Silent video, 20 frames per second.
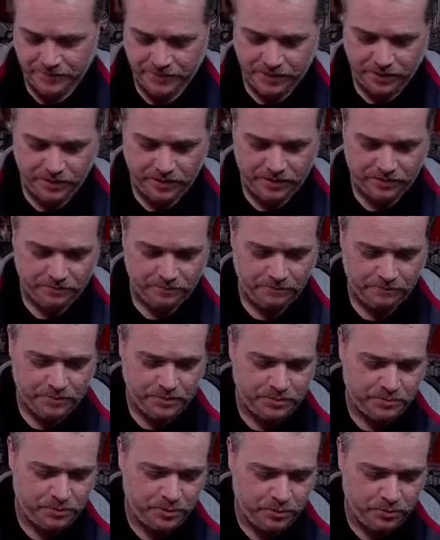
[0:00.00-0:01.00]
Got
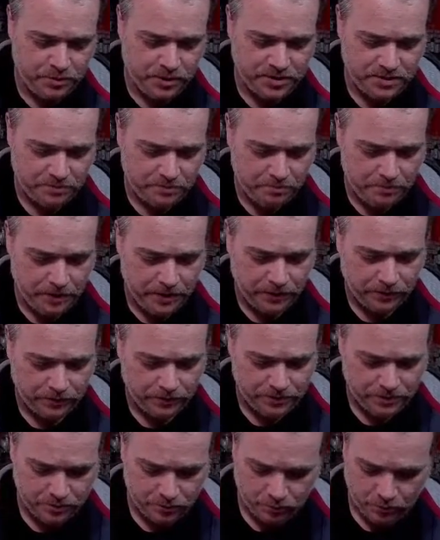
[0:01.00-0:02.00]
too much metal
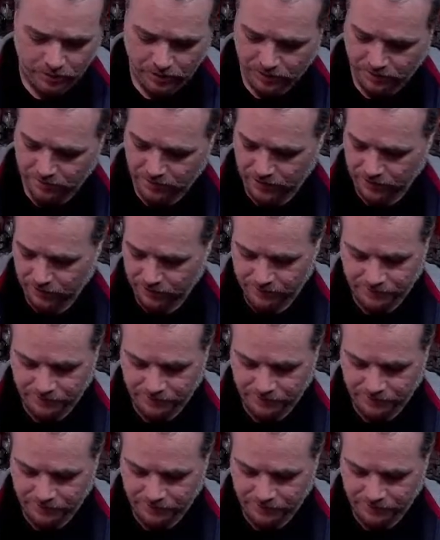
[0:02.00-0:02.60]
to worry about.